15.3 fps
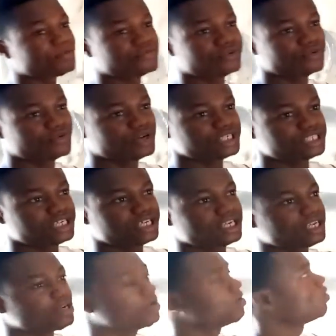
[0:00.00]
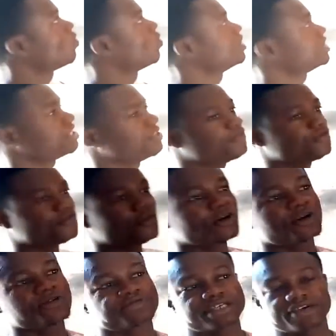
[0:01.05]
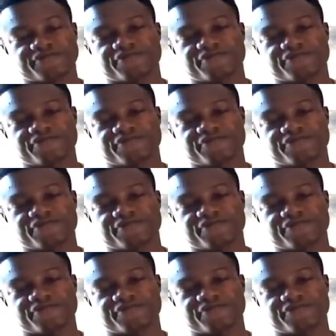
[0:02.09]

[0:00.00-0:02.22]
of equation which involves a